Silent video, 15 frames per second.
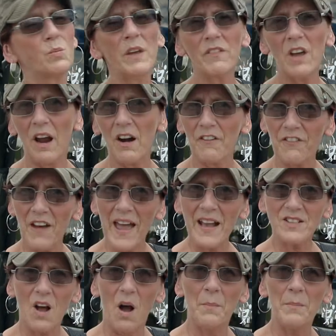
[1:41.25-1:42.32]
we've got our
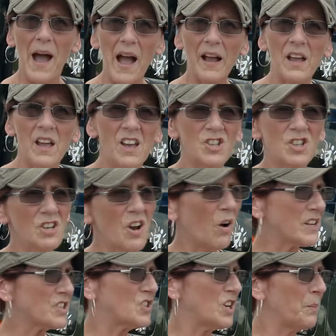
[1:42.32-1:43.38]
flags on back. You know,
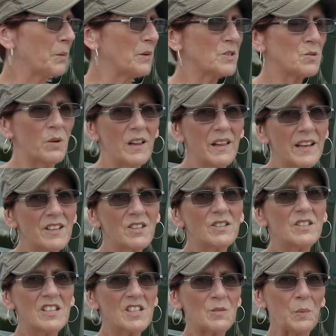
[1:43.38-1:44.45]
us Jeepers, we like to
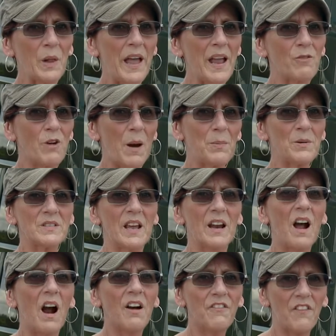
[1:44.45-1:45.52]
display and represent
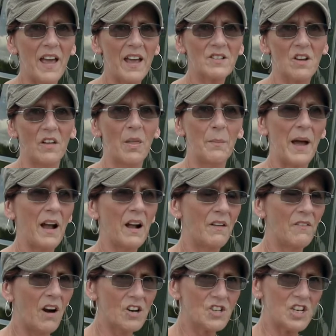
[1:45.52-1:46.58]
our flags on the back
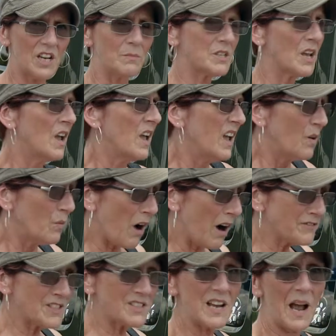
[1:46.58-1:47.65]
of our Jeeps. Well,
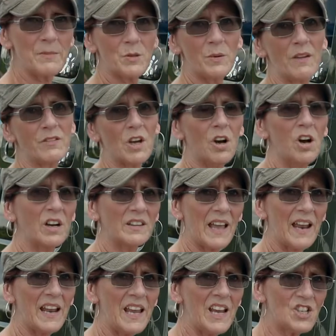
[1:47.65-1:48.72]
oftentimes we have to hook
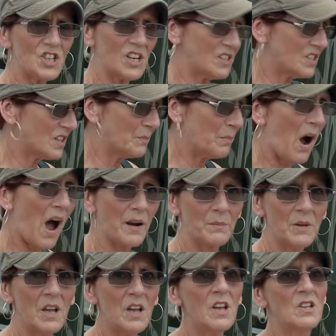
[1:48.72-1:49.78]
that hitch into the bottom.
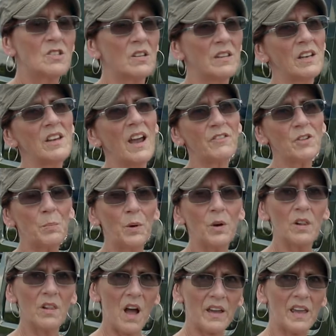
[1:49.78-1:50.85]
So then you have to put
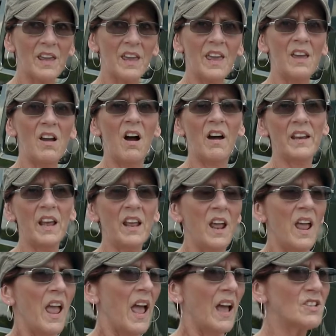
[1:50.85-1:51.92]
a locking key on it
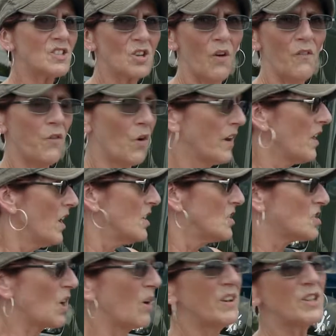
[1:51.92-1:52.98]
and so forth.
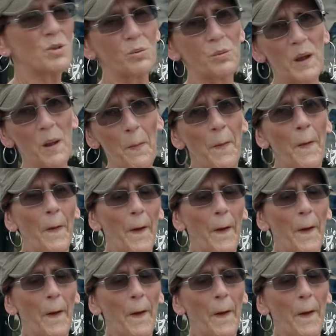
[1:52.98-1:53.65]
So it's a real